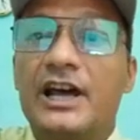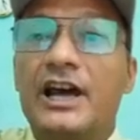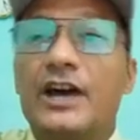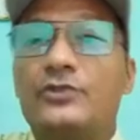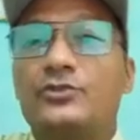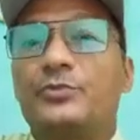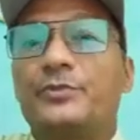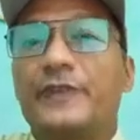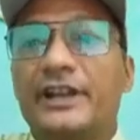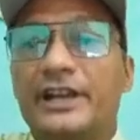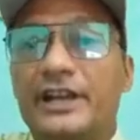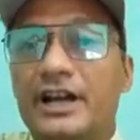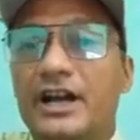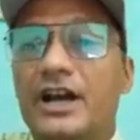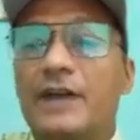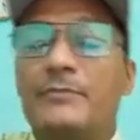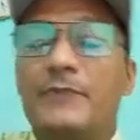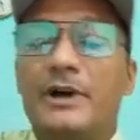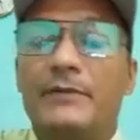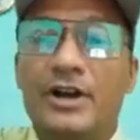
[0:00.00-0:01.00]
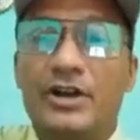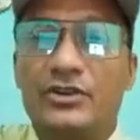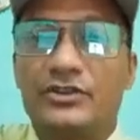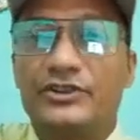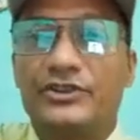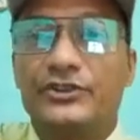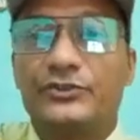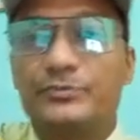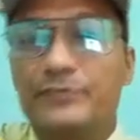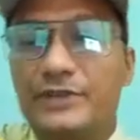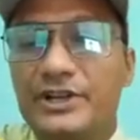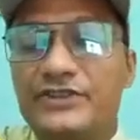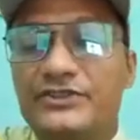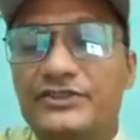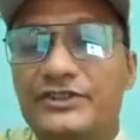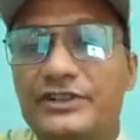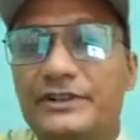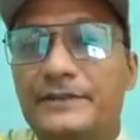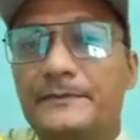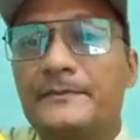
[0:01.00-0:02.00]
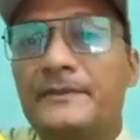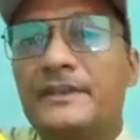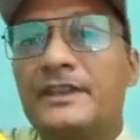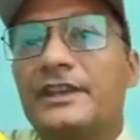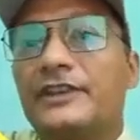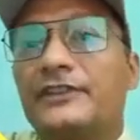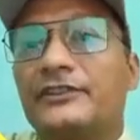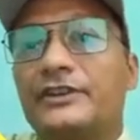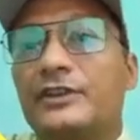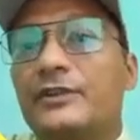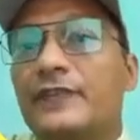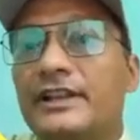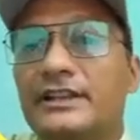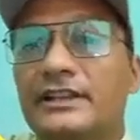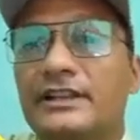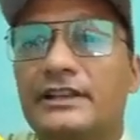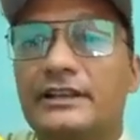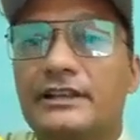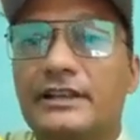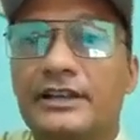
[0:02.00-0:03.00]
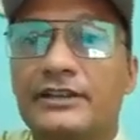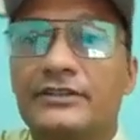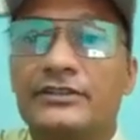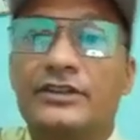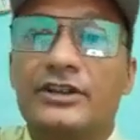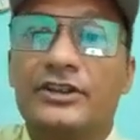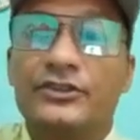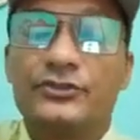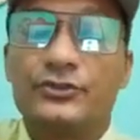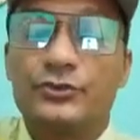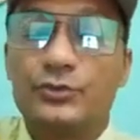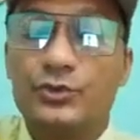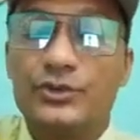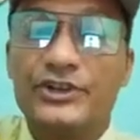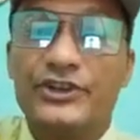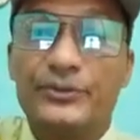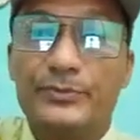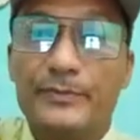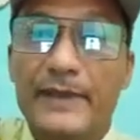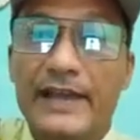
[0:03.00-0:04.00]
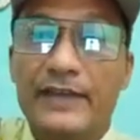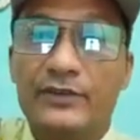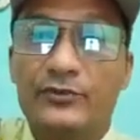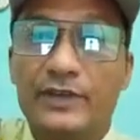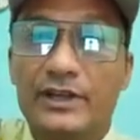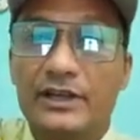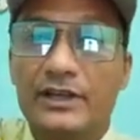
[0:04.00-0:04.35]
how to bring up about this merger is given in the student's manual.